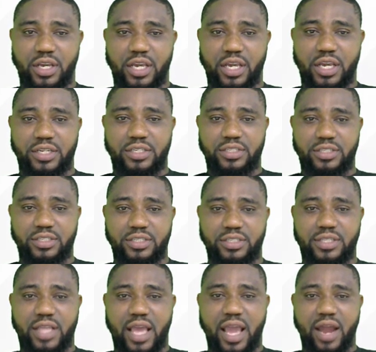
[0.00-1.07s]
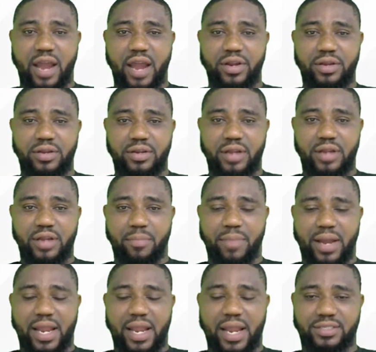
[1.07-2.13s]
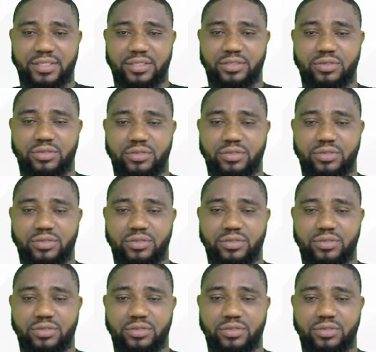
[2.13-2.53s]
in steering and balancing?